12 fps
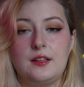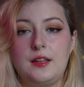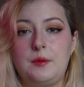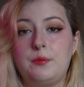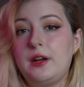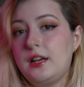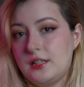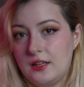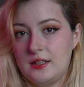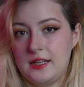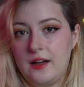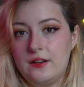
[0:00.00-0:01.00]
they break each
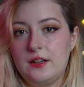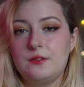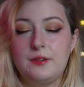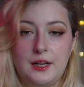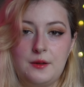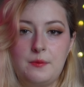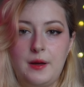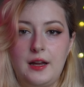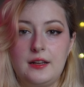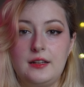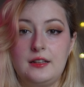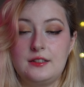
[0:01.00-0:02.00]
other down and
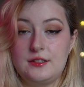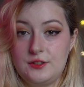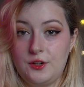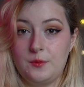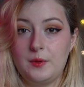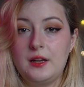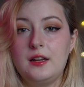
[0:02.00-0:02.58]
recombine into soap.